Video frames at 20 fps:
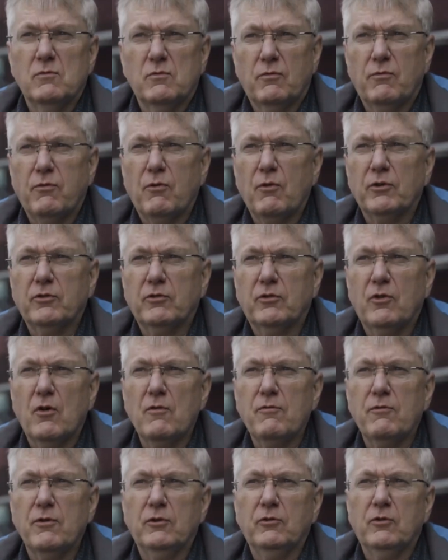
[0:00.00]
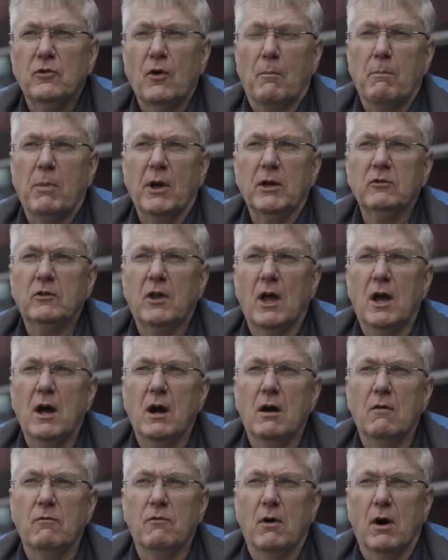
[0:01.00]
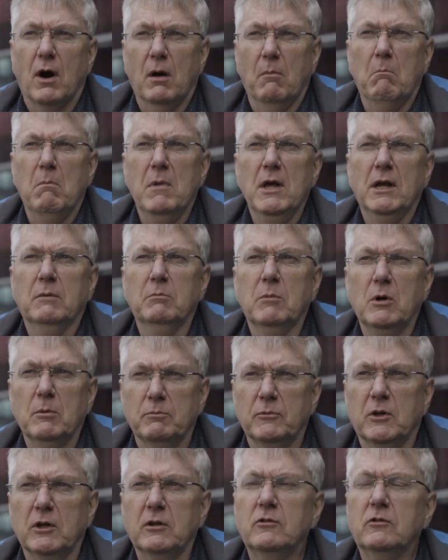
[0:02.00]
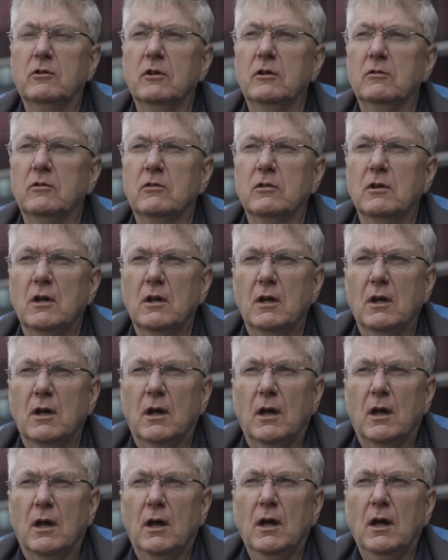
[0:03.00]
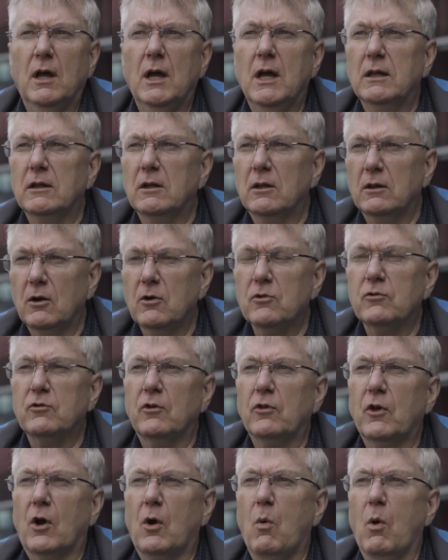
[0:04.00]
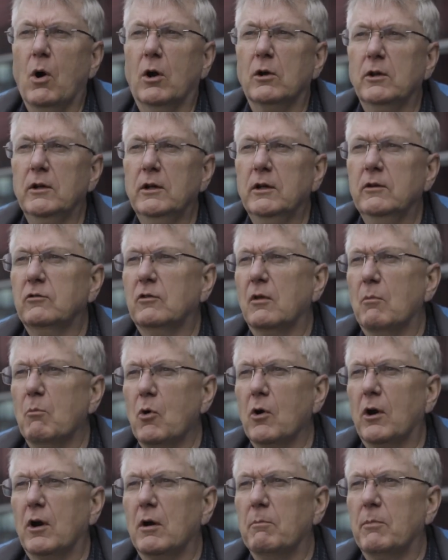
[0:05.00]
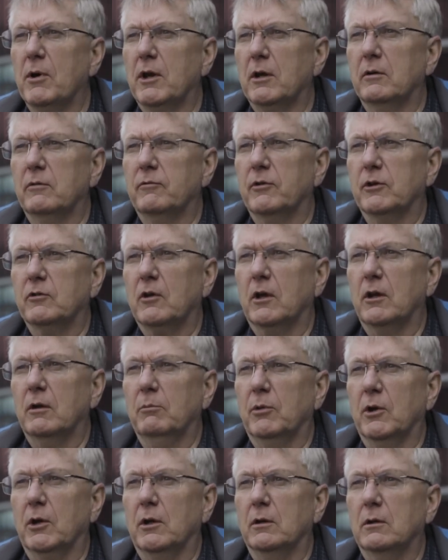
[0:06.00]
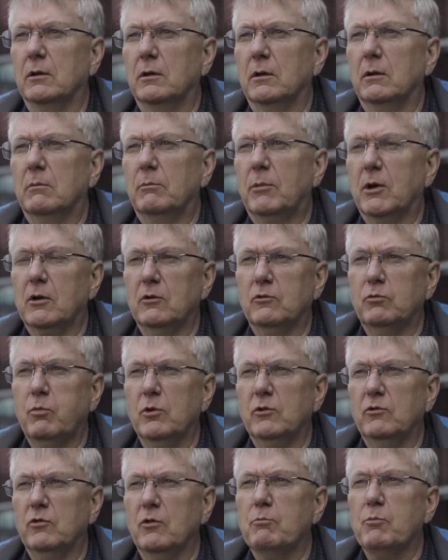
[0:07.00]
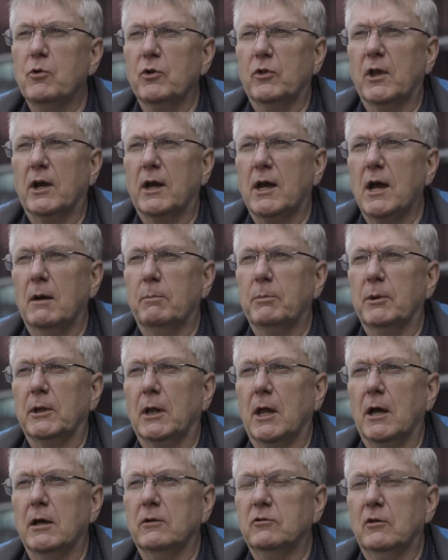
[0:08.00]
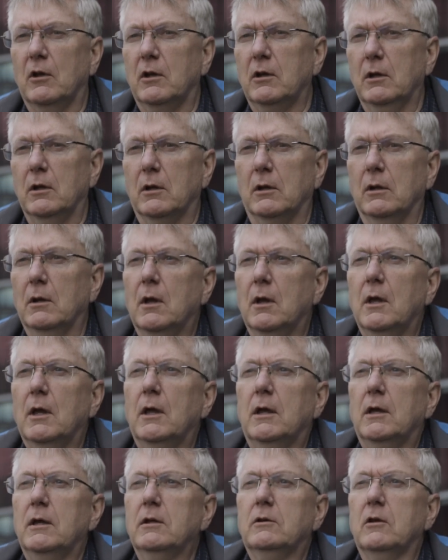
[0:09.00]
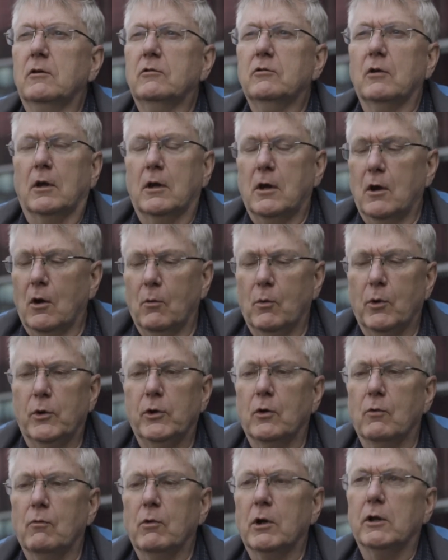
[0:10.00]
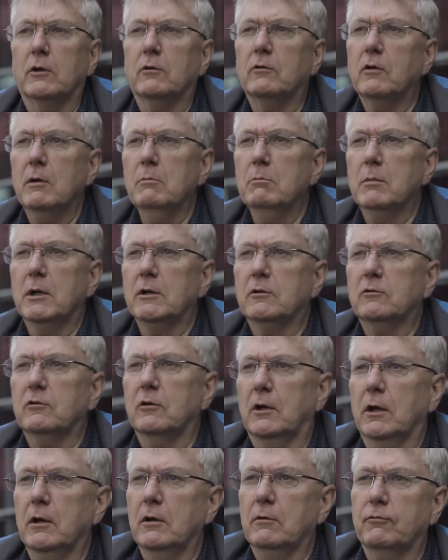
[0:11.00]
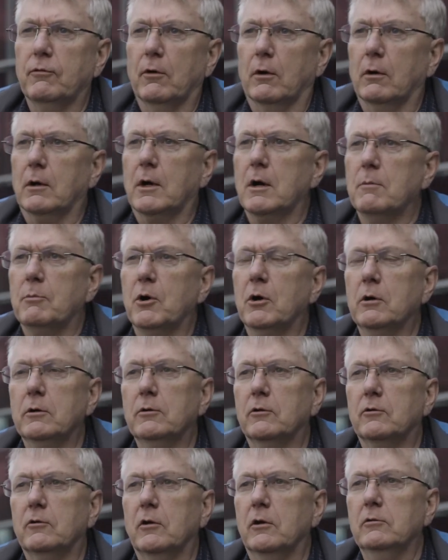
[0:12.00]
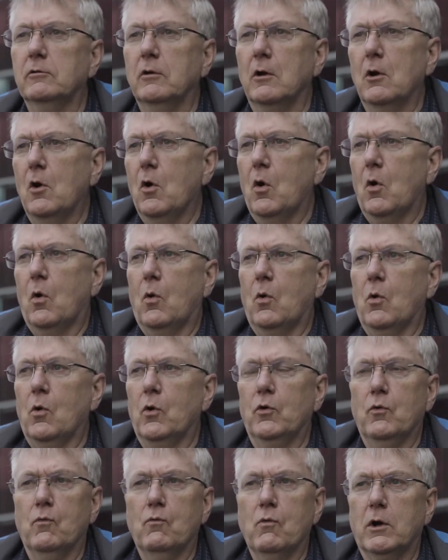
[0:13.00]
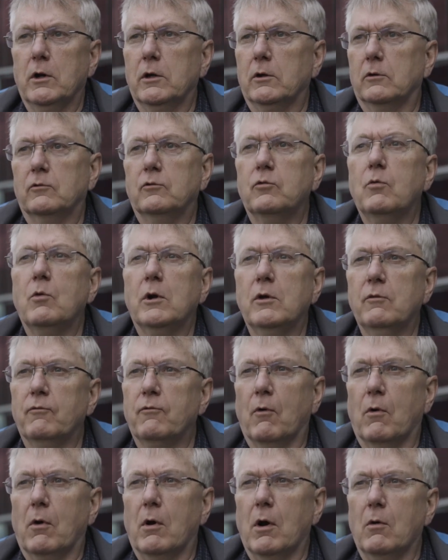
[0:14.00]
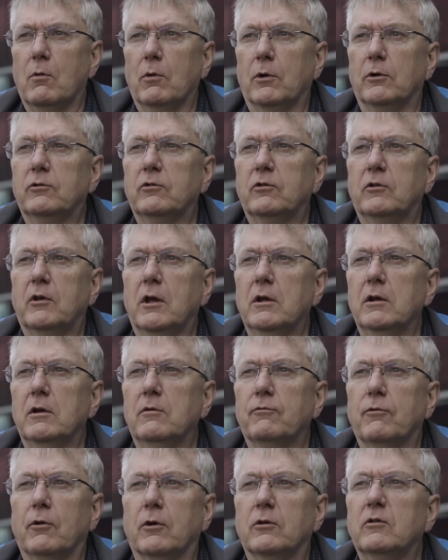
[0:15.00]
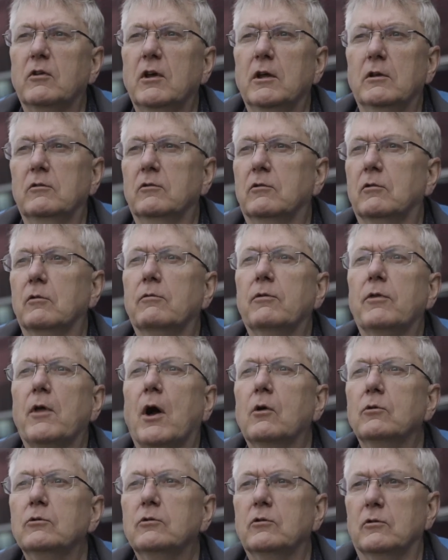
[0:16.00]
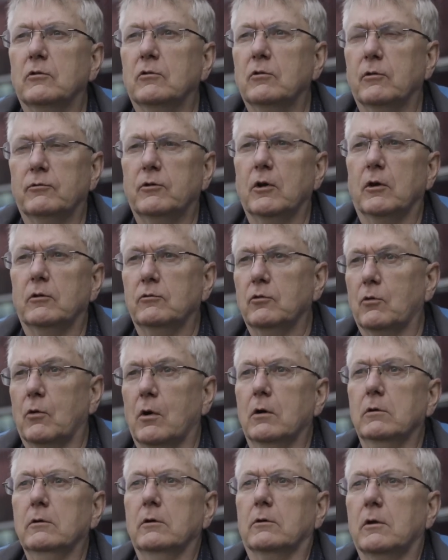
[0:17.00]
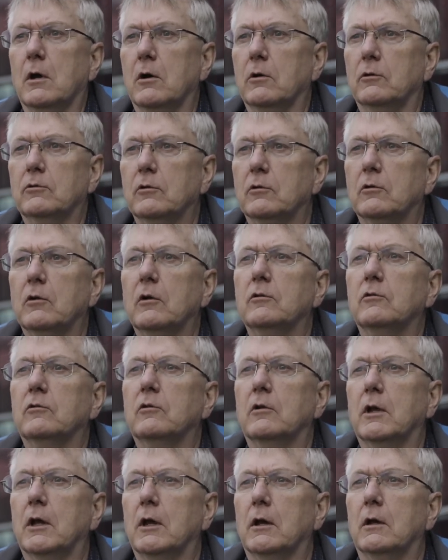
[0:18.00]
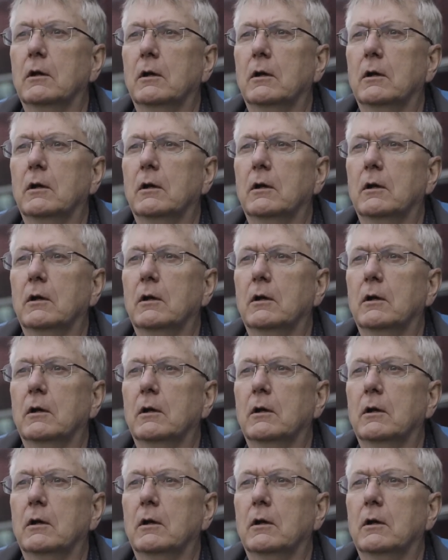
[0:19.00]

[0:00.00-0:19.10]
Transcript: For surface, you're best to have a minimum distance, and the larger the quantities, the more competitive it's going to be. Because once you put the capital asset in, it doesn't care whether you run it 10 minutes a day for a couple hundred tons, or you run it 24 hours steady for tens of thousands of tons or 100,000 tons a day.